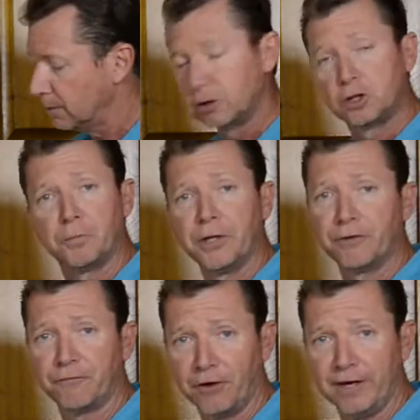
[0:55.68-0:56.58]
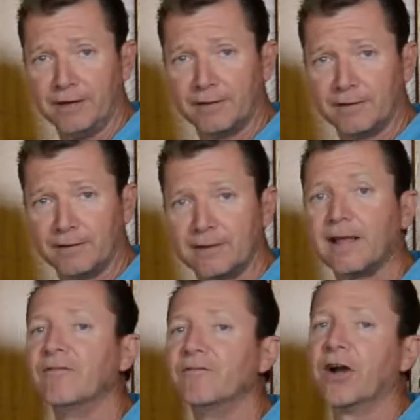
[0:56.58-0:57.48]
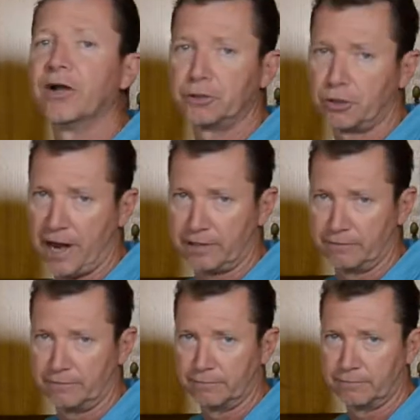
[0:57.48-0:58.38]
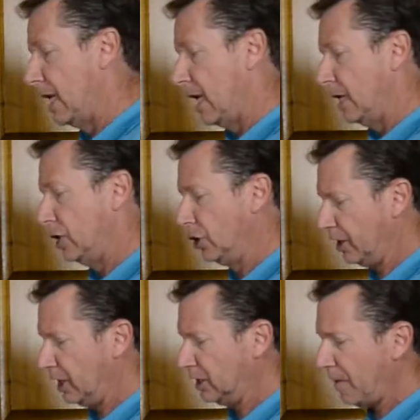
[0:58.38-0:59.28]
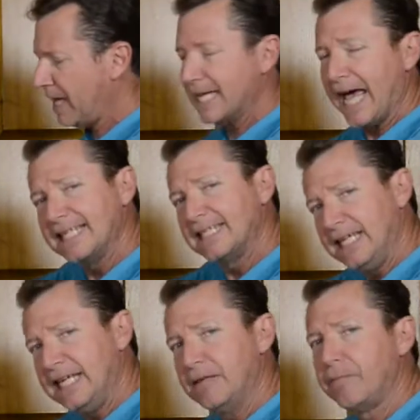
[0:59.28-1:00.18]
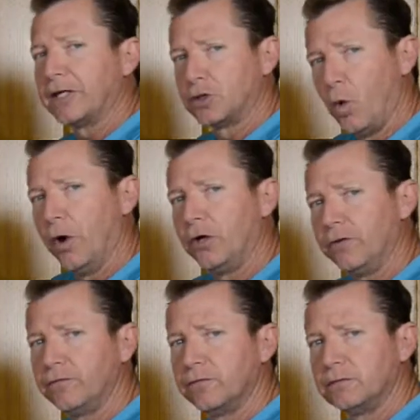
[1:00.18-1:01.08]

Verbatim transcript: splinter free, and very attractive. You look at it's about 19 by 12